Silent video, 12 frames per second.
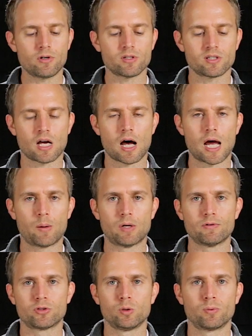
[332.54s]
there's a tie,
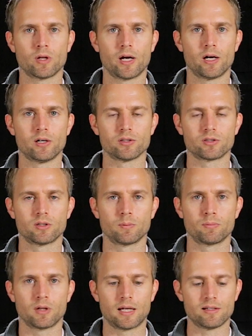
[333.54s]
whenever two players
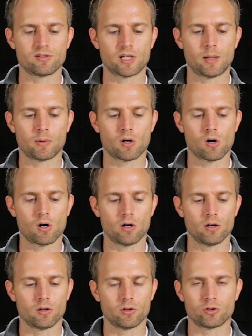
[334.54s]
play the same
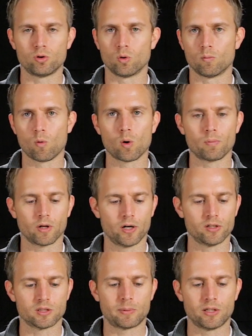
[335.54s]
card, two or more
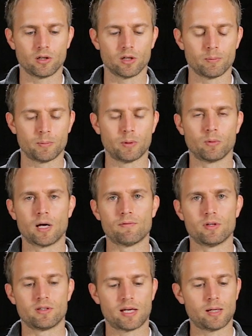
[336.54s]
players depending on the number of people we
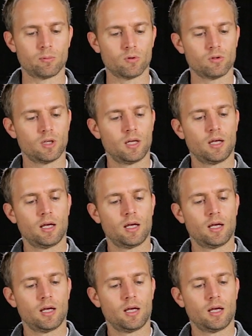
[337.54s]
have at the table,